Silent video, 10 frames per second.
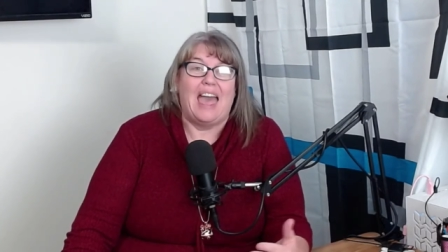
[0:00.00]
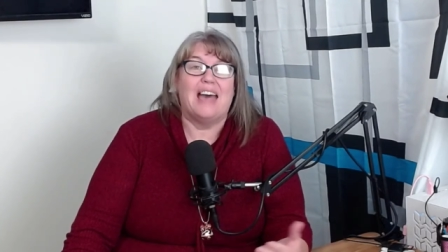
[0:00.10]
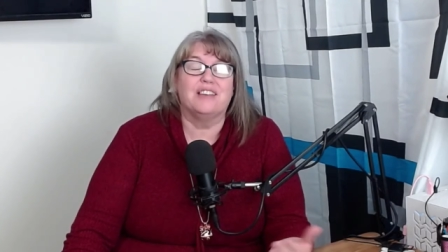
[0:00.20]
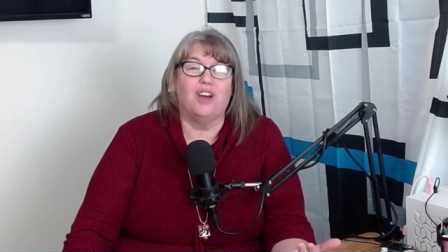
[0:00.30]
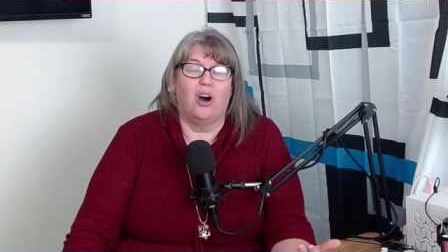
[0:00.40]

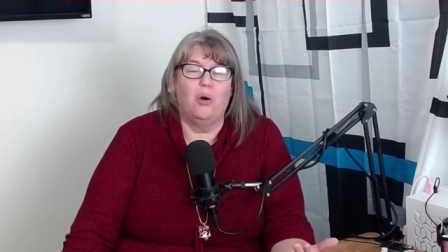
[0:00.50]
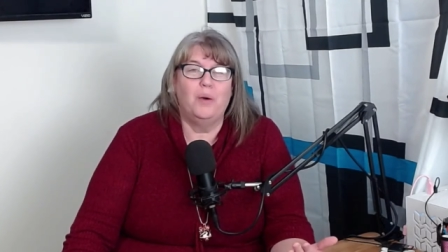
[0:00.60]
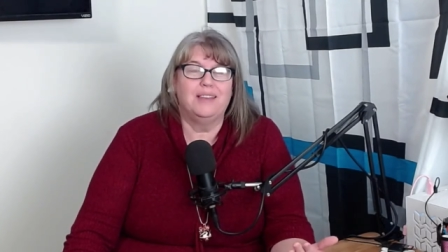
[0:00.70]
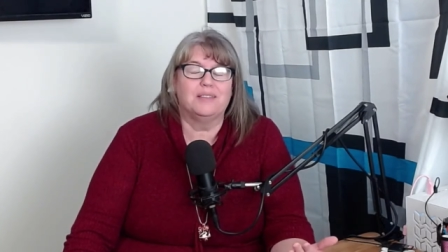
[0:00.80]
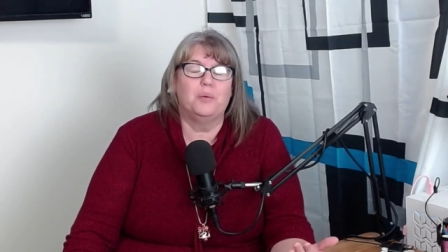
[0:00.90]
As
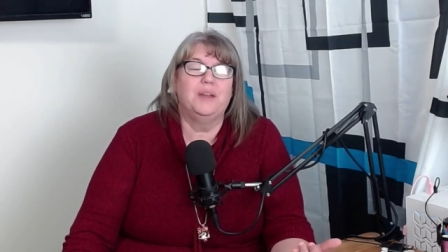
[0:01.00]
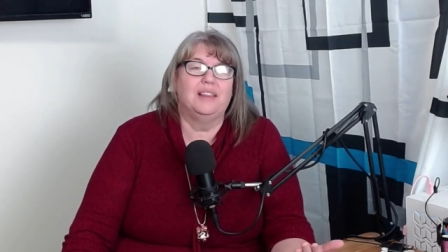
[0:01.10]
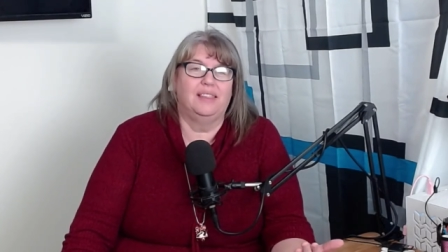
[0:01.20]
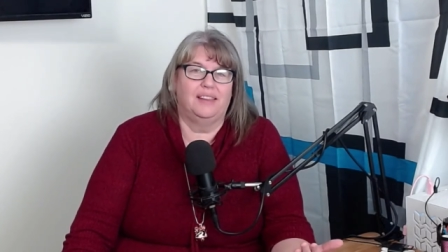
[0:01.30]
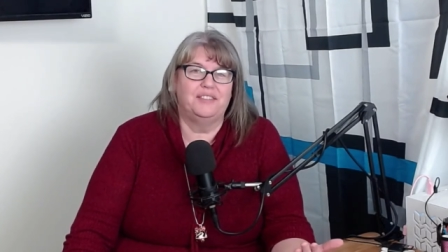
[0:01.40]
always,
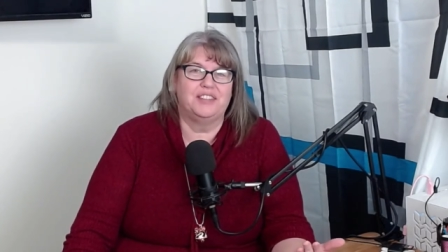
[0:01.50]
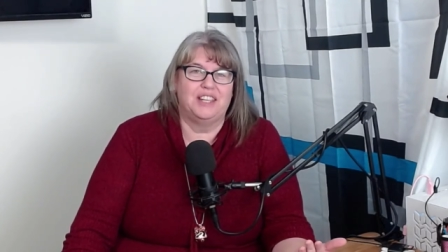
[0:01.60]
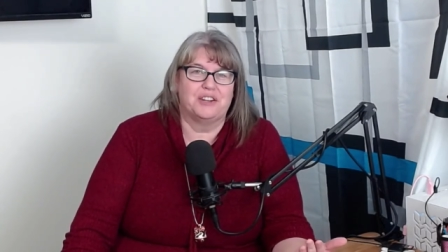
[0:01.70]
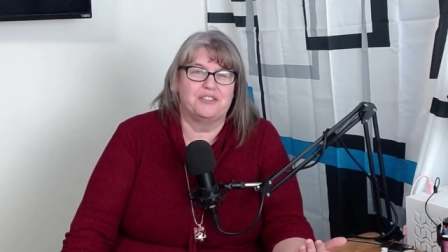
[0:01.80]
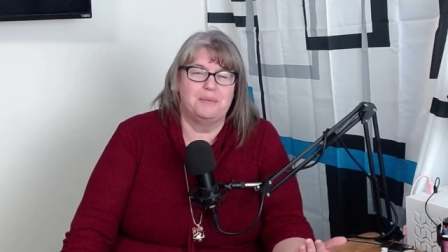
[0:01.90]
we love
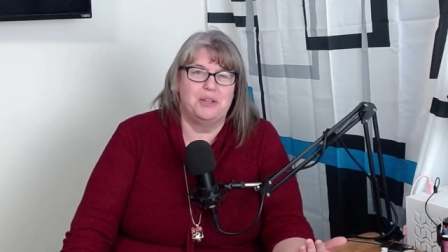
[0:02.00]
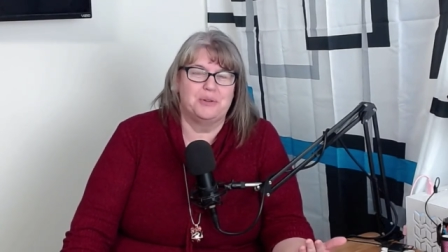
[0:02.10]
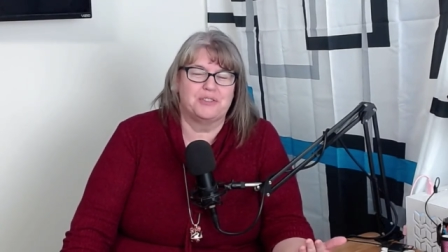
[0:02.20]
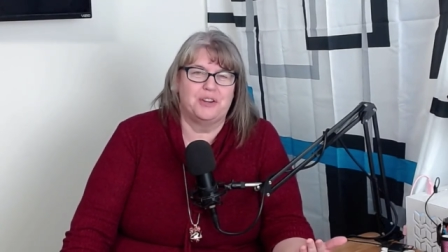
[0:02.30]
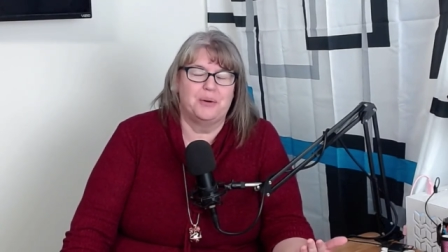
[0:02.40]
to hear from
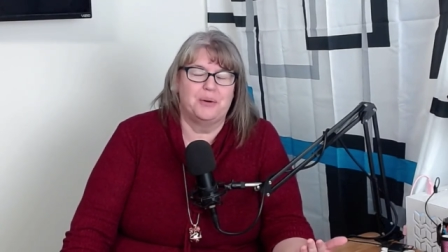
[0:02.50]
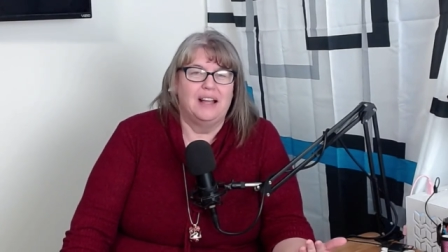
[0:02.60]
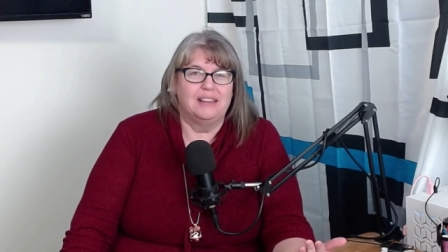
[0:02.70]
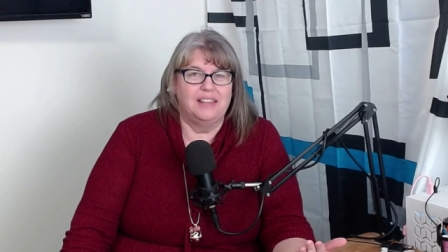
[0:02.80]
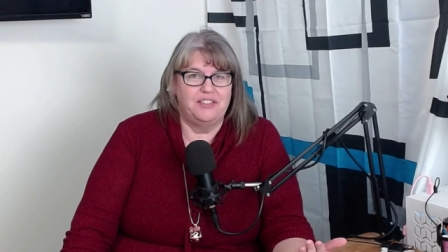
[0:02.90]
you, so
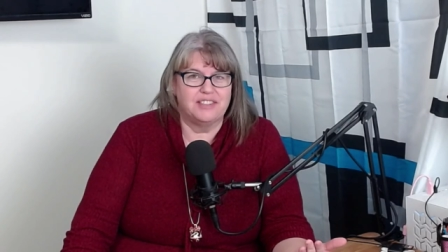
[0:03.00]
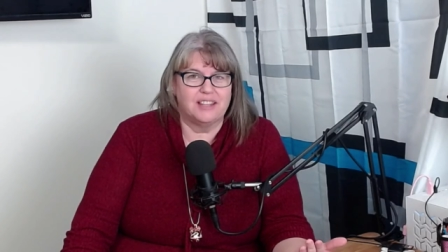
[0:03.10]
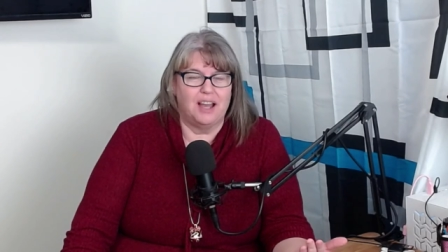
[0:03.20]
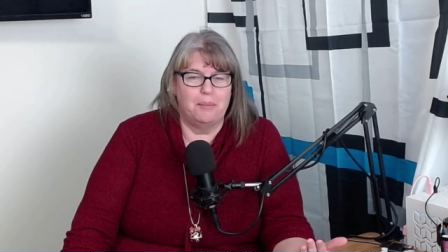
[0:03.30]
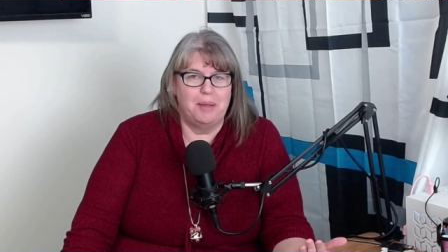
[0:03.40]
leave us
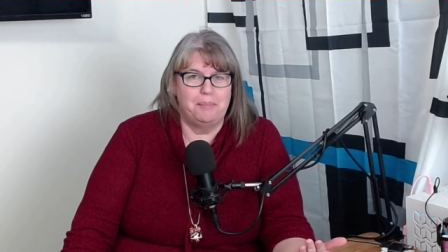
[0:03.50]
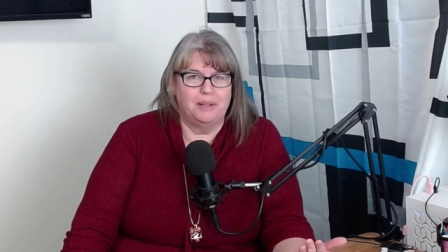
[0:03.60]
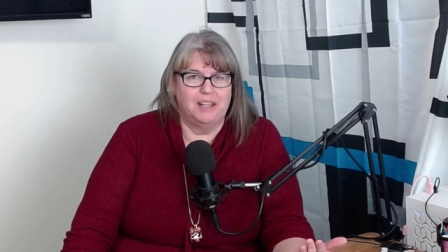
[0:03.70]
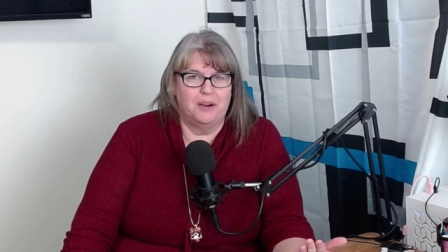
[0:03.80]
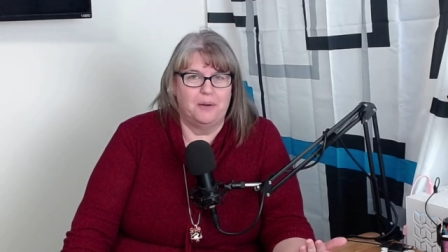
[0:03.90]
a comment
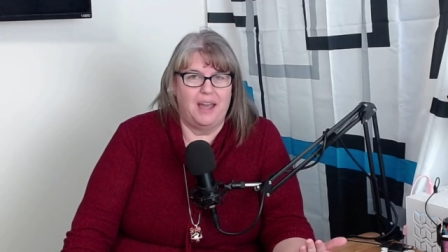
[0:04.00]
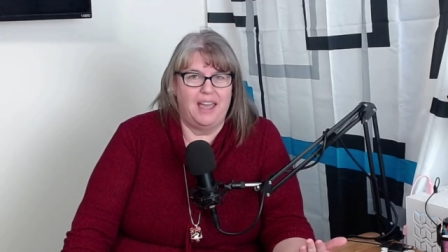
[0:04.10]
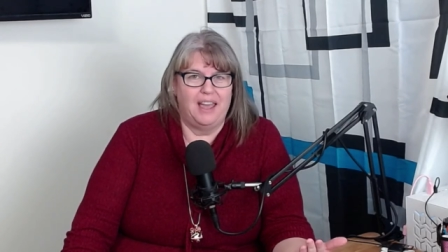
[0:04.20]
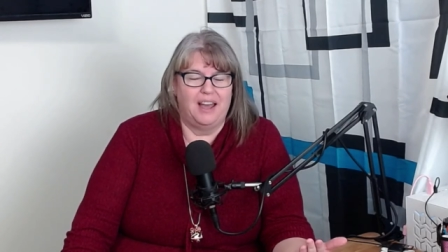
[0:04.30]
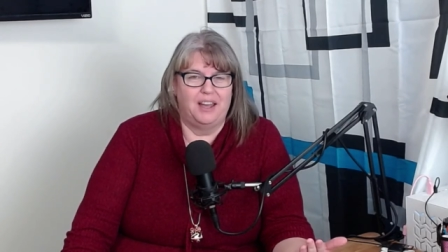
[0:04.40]
below
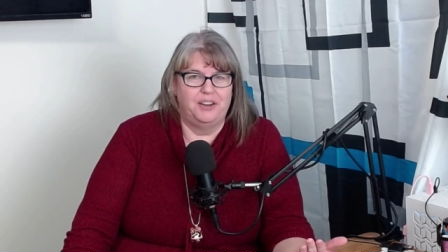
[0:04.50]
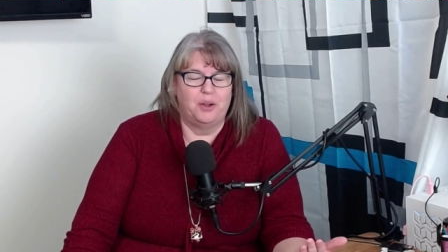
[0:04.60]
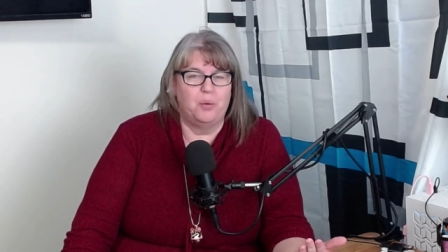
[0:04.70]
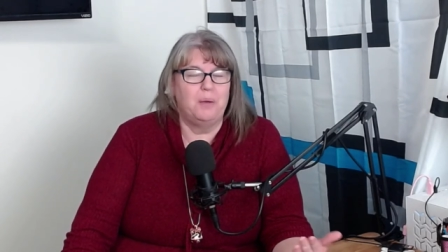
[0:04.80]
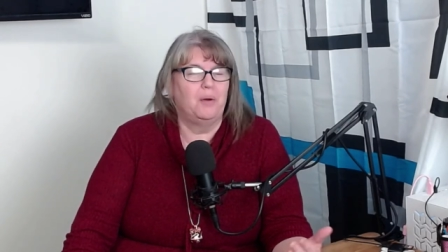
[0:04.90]

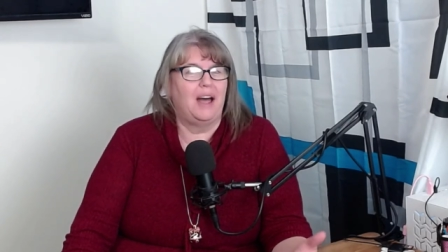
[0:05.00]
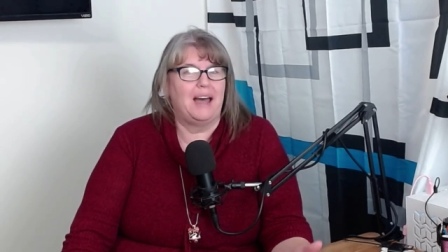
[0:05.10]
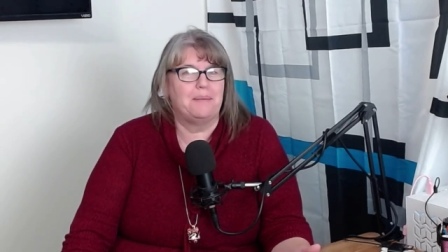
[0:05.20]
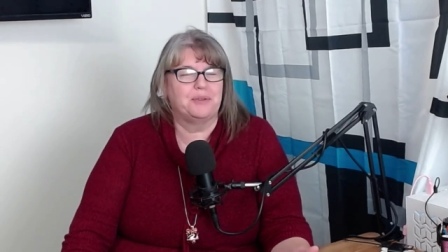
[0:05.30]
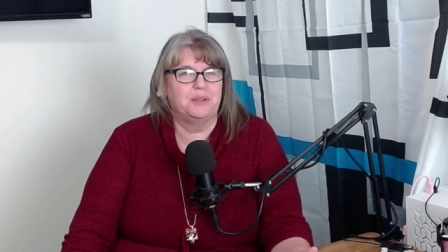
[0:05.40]
and we will
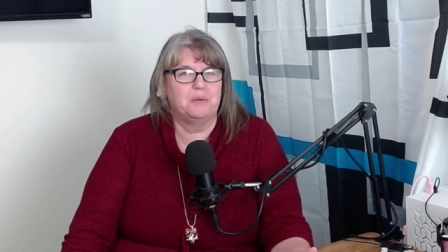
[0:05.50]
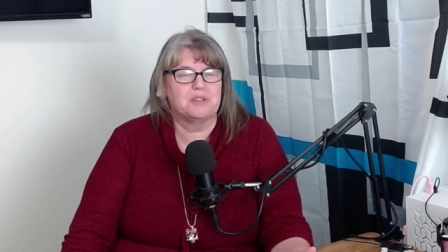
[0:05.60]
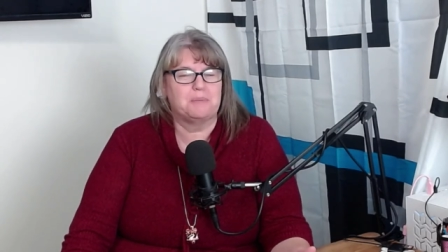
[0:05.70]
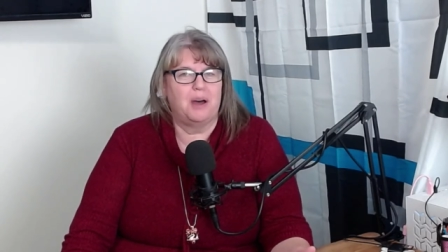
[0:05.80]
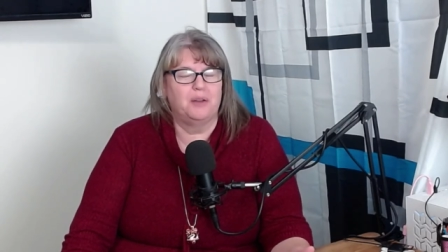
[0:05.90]
absolutely
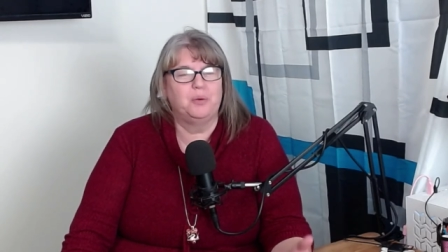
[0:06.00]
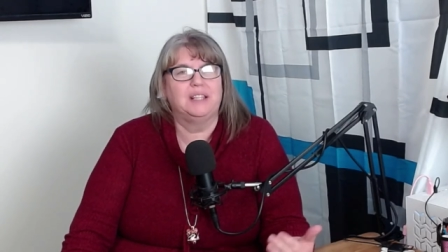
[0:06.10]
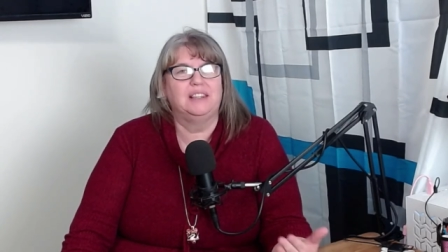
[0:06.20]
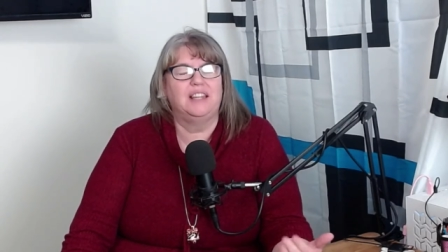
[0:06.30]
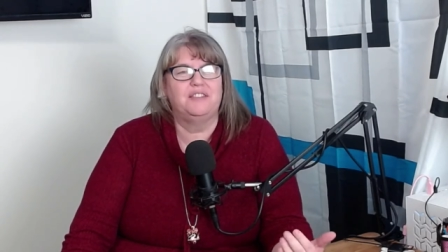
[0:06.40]
respond.
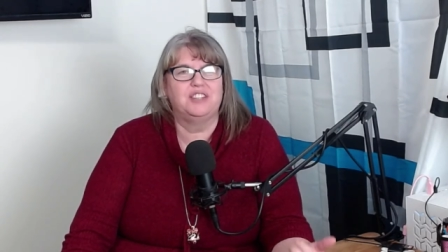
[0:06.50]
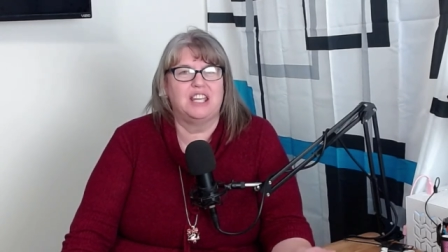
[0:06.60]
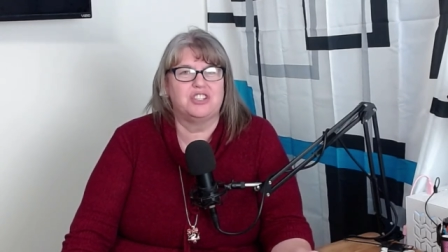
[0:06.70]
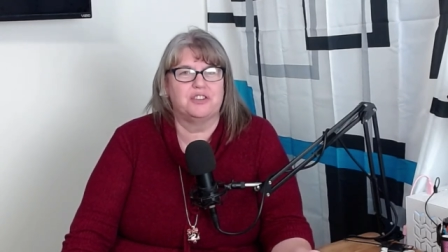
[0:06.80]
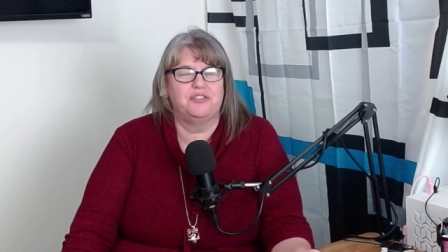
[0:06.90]
We love
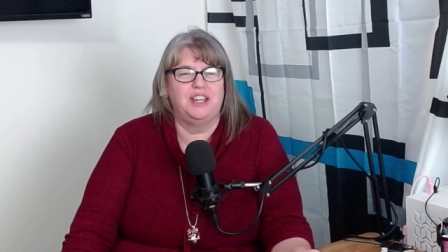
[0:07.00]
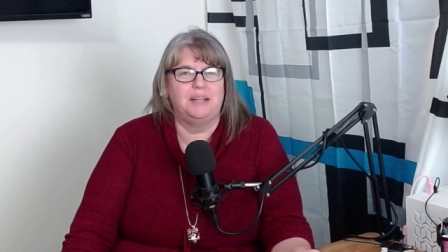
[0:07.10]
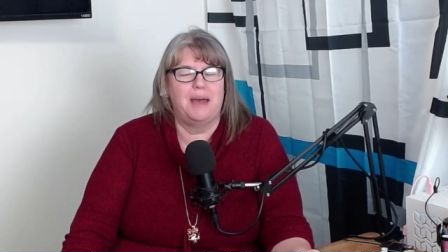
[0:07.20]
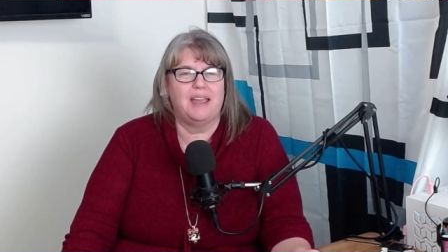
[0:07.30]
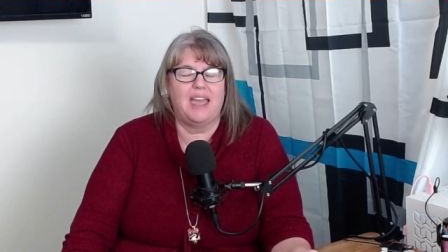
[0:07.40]
to get your
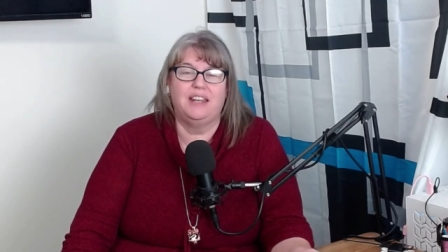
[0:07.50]
feedback.